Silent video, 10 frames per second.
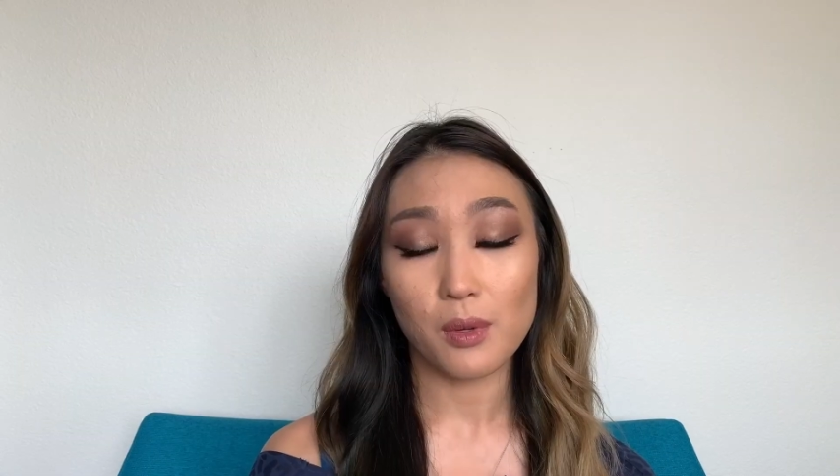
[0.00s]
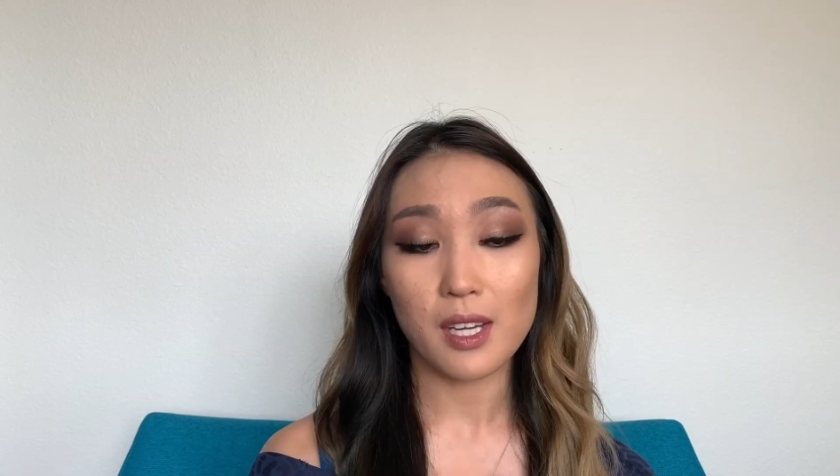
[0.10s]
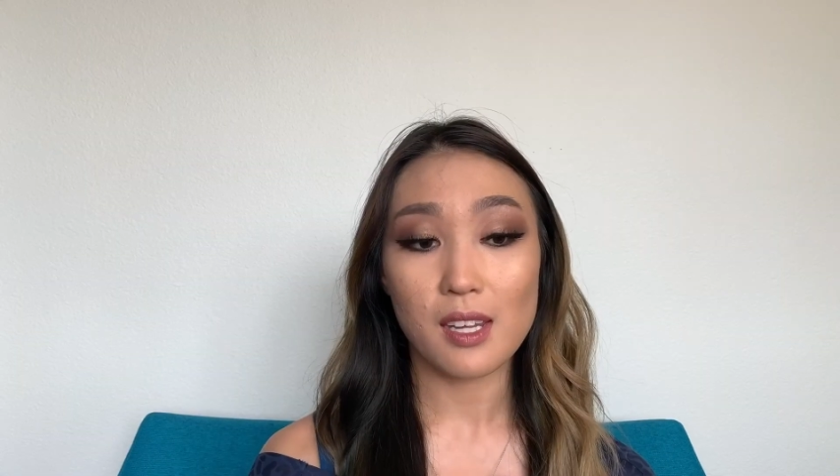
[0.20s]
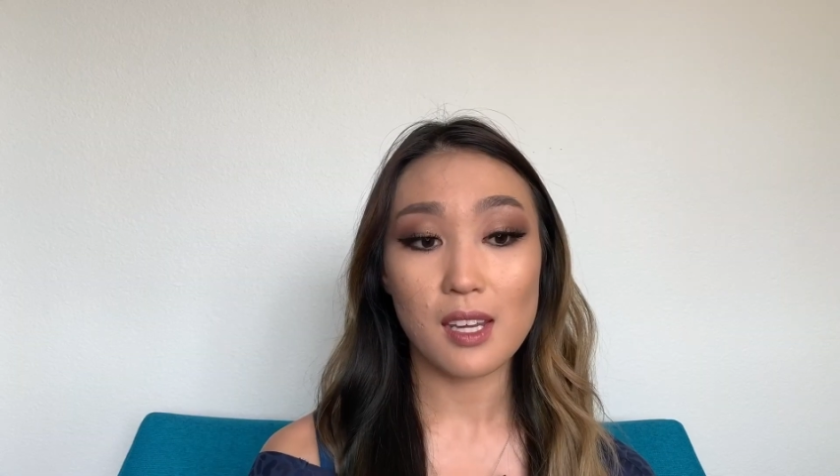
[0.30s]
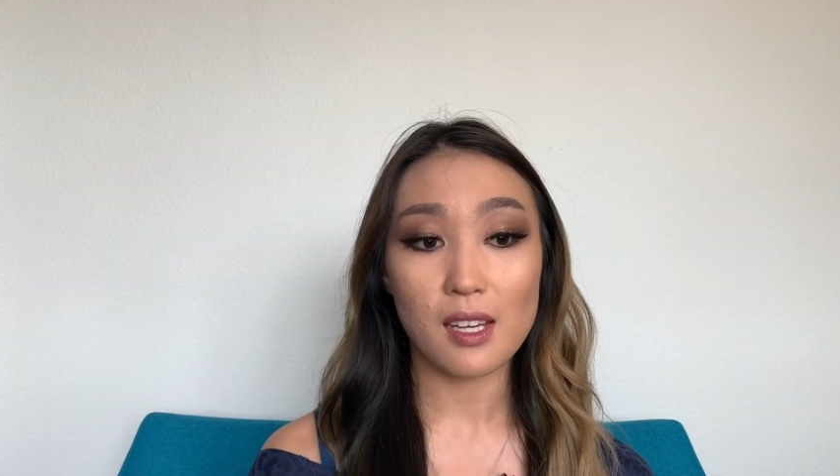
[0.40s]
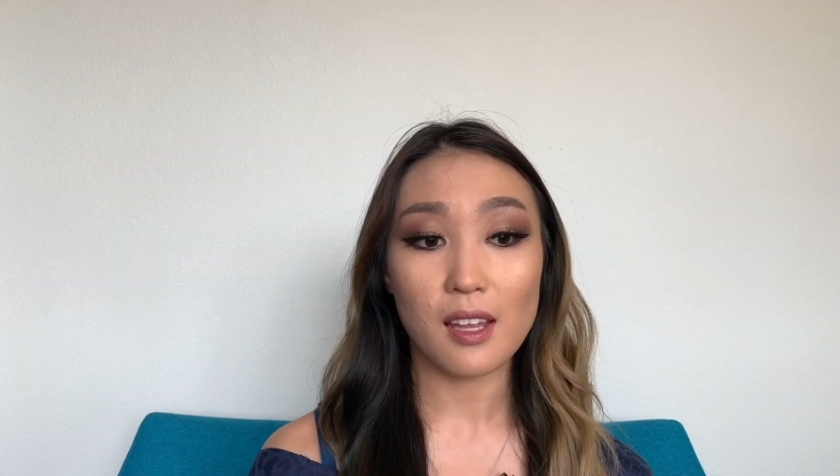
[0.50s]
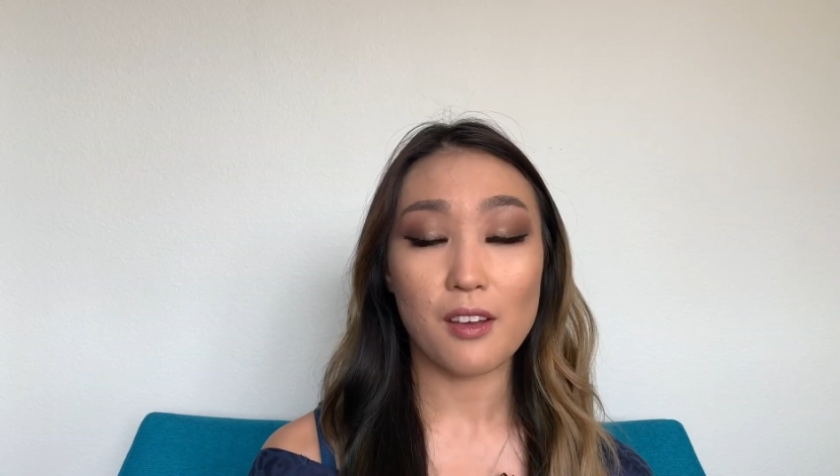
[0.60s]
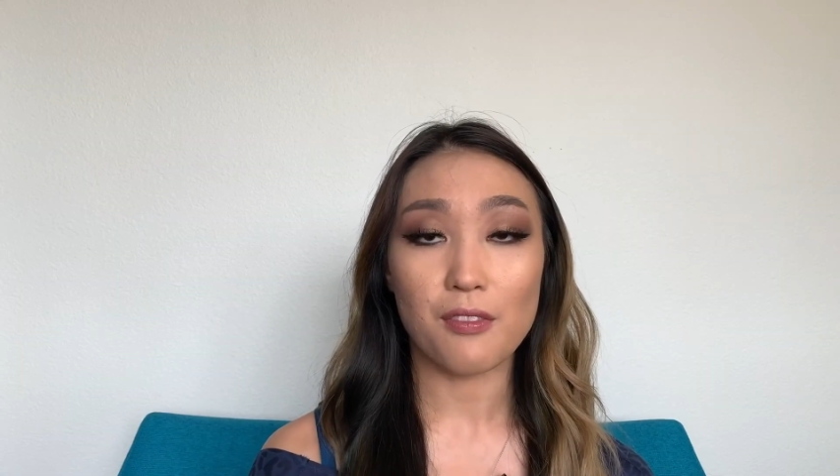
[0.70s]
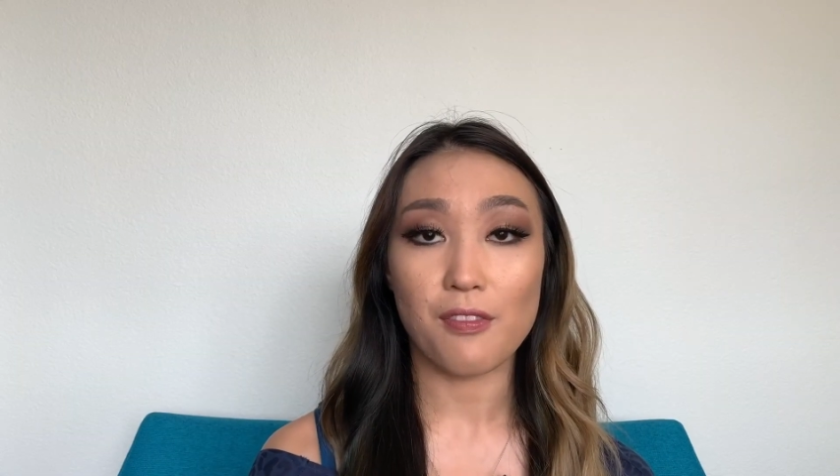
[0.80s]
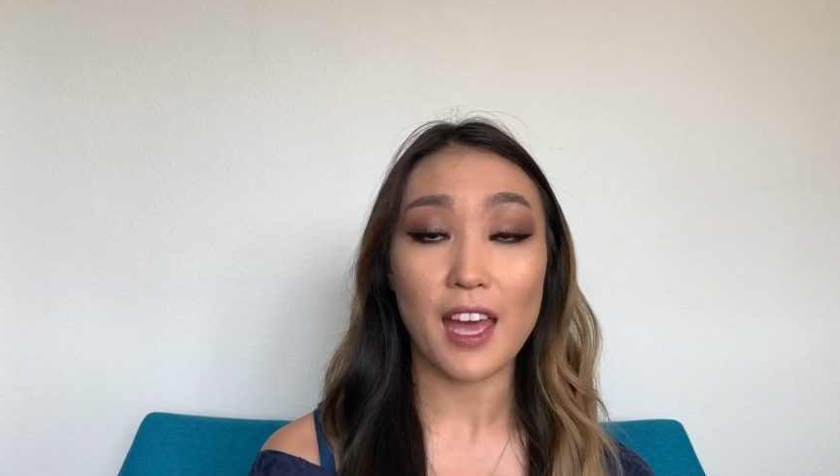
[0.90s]
We need
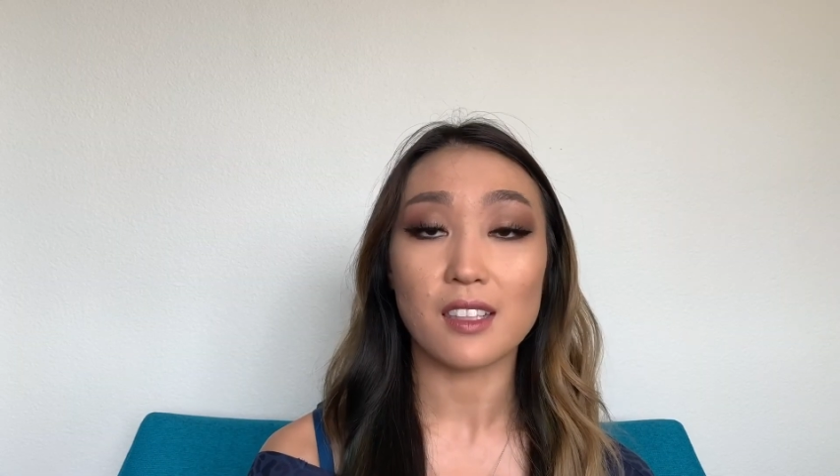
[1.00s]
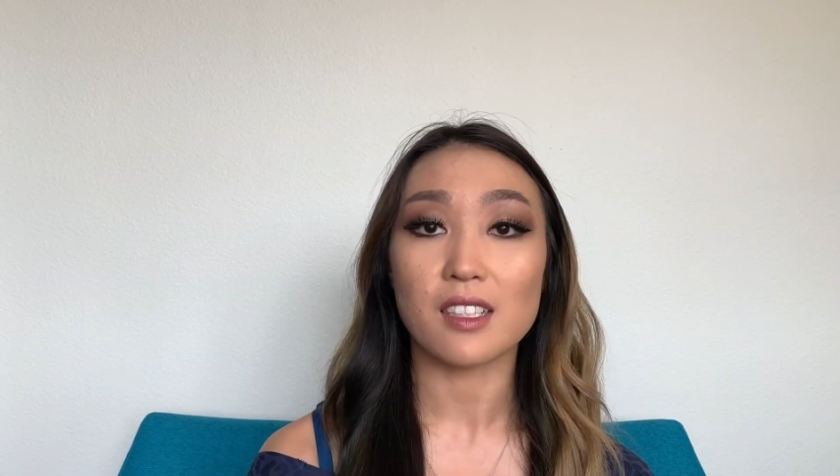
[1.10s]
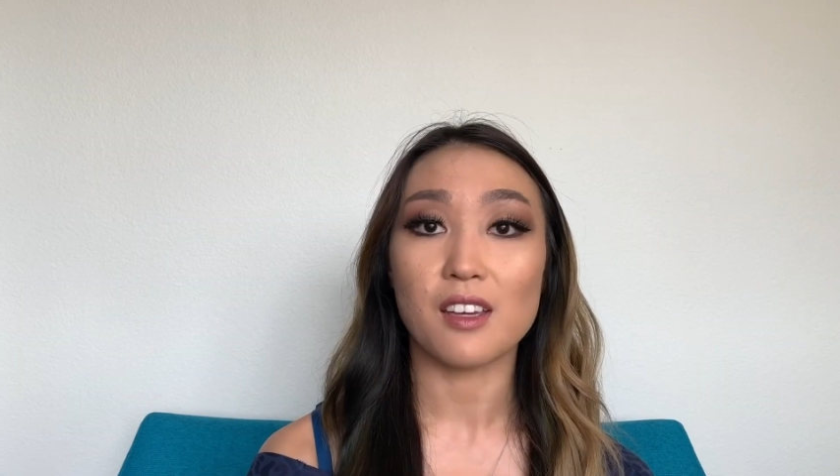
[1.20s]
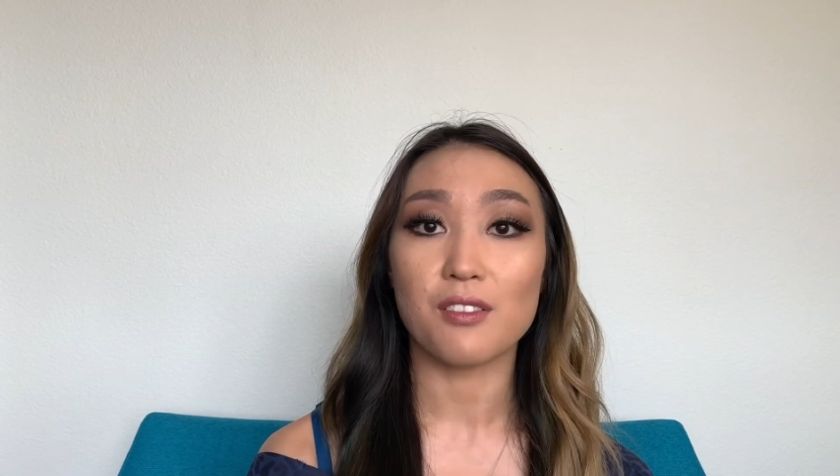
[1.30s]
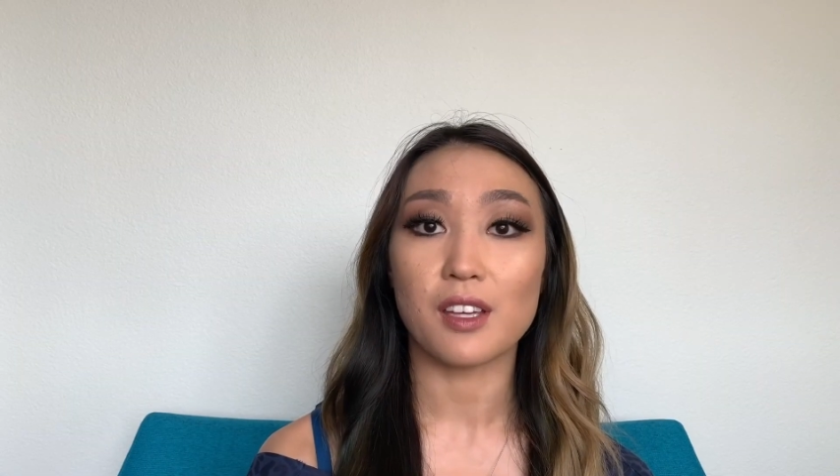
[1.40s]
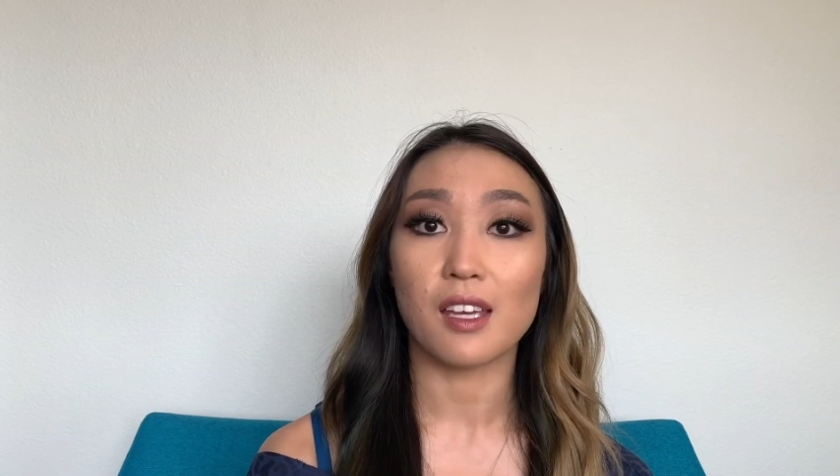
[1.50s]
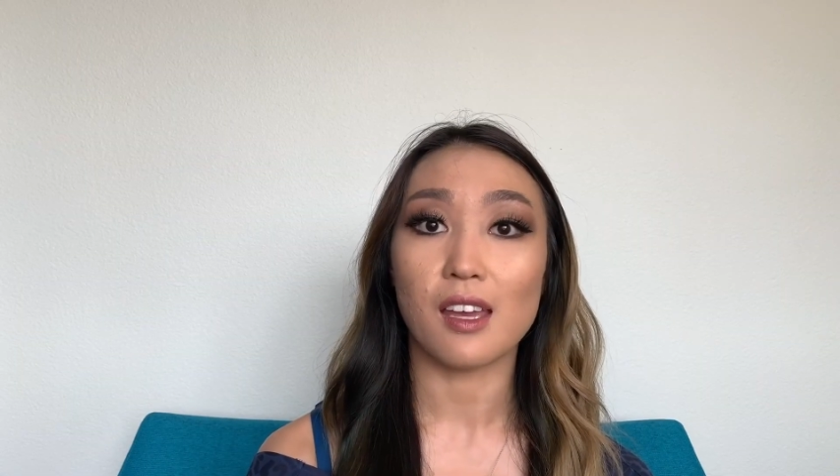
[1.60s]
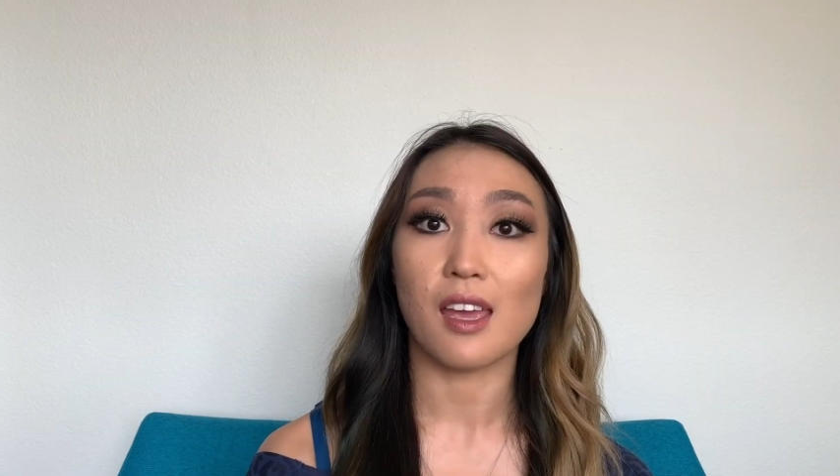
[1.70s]
effective